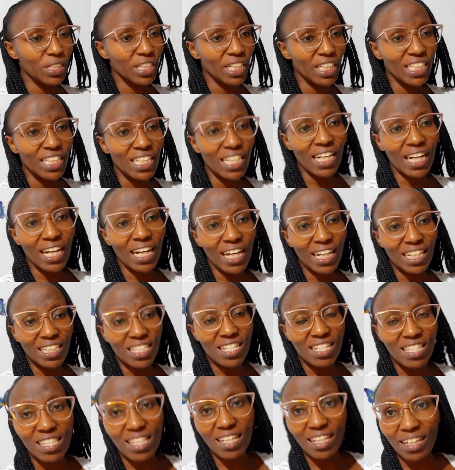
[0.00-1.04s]
already
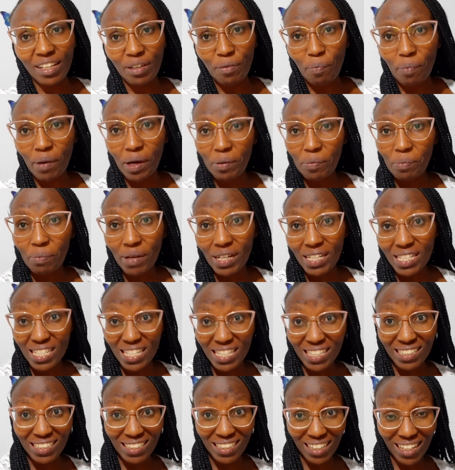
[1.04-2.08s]
cut the pampas
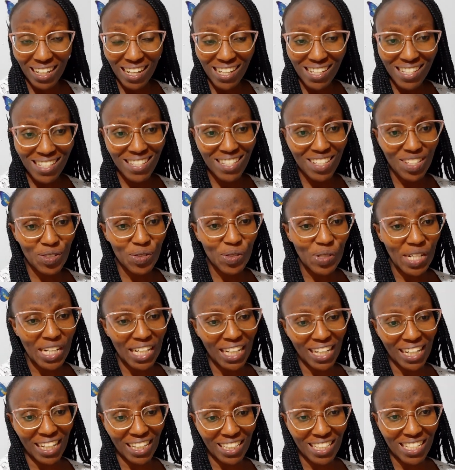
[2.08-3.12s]
grass you
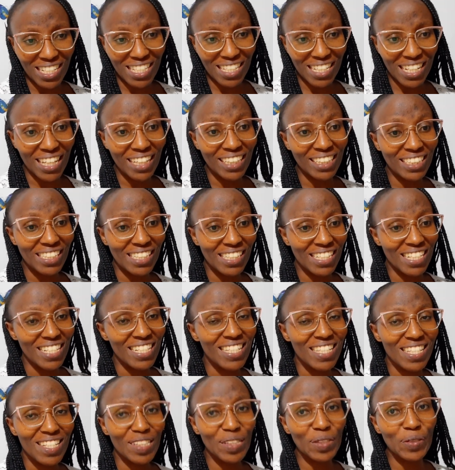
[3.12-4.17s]
guys and
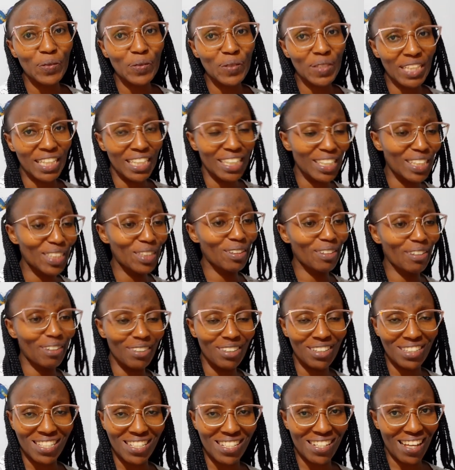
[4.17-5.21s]
it's looking
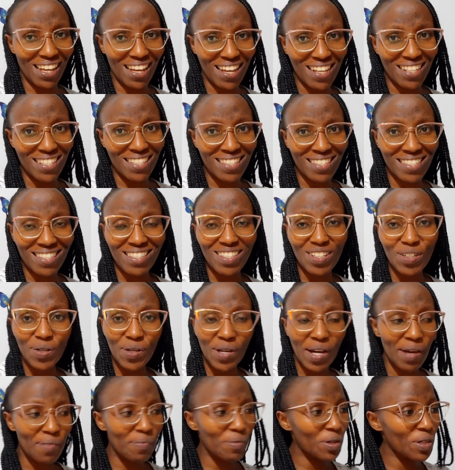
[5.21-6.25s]
gorgeous
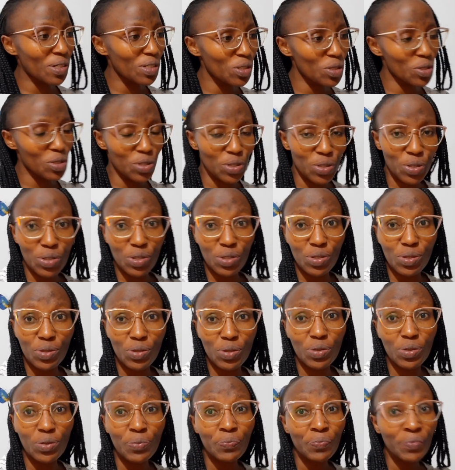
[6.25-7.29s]
so i'm going to show
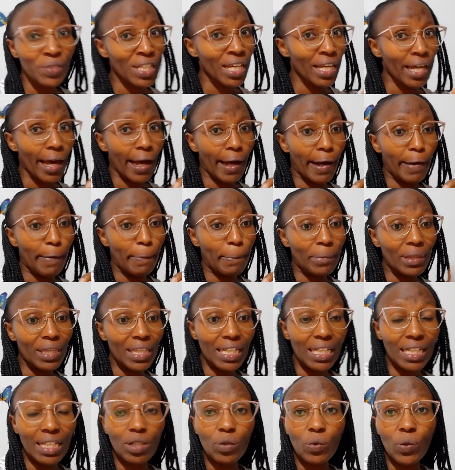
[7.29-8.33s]
you um,
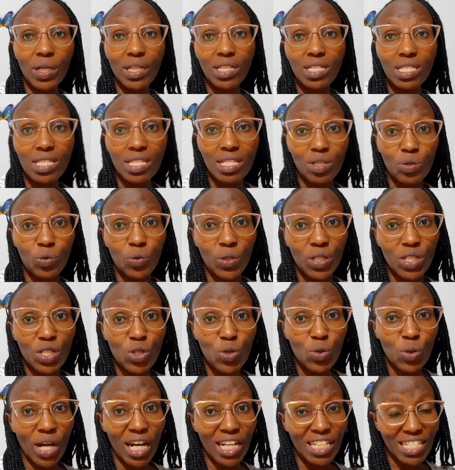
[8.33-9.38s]
three ways in which
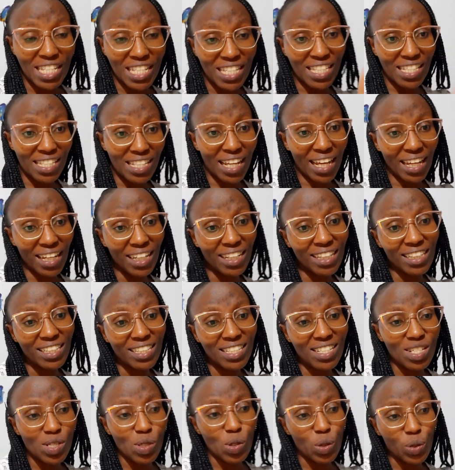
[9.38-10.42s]
you can style
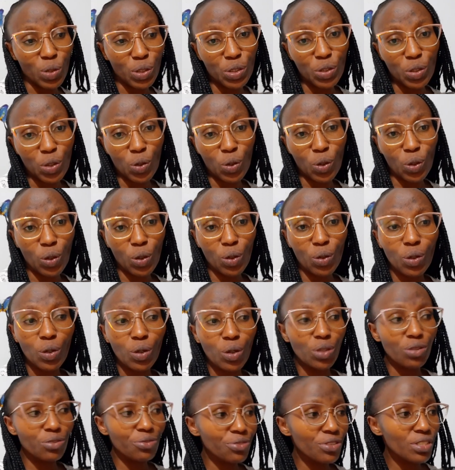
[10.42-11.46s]
it on your
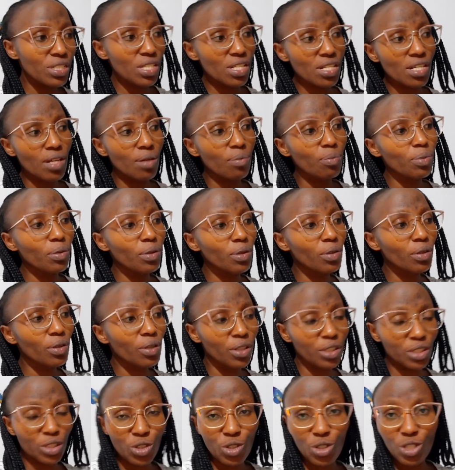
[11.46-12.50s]
coffee table
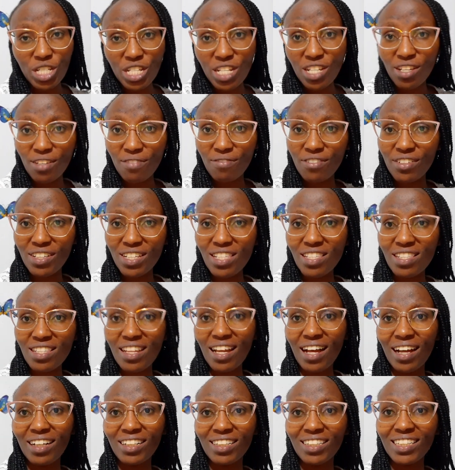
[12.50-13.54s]
on your tv
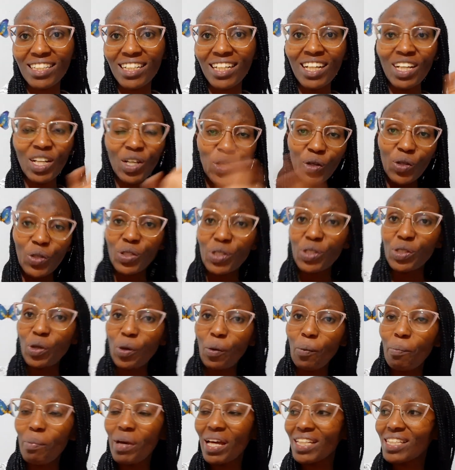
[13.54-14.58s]
stand on your
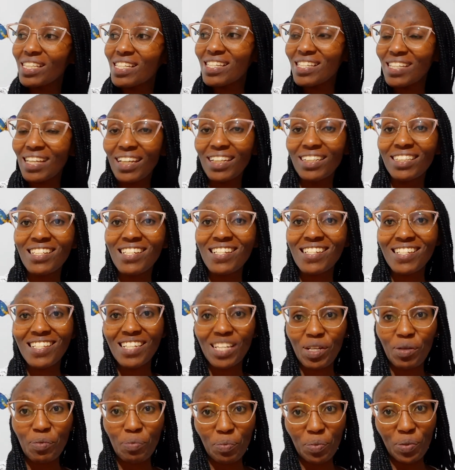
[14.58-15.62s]
bedside
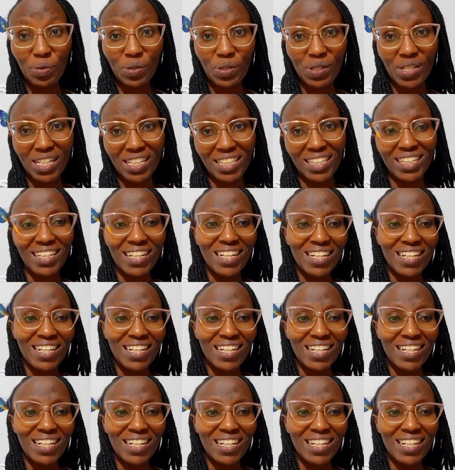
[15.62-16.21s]
table